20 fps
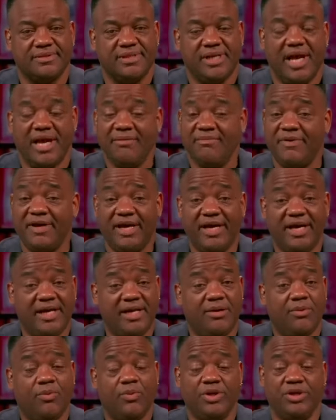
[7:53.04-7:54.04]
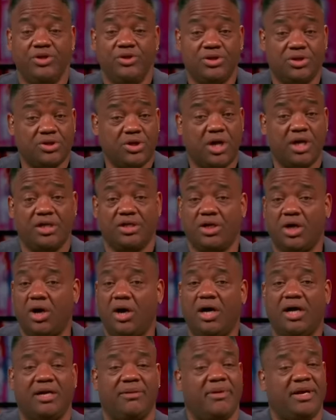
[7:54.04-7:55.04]
Hey man, when you start
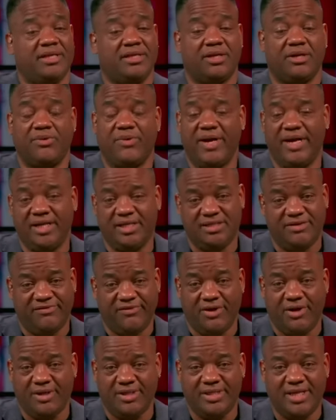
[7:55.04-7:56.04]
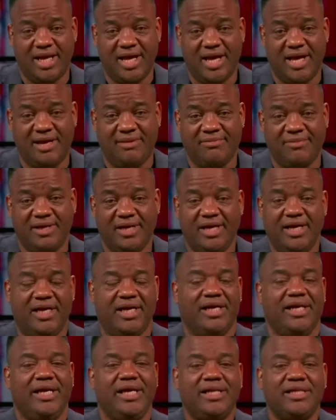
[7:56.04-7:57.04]
talking about the greatest of all time,
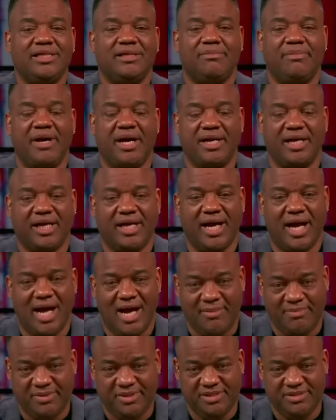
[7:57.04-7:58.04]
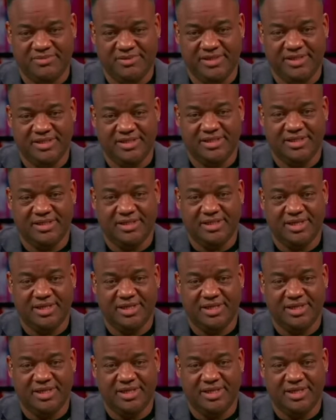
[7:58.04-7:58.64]
it's about accomplishments.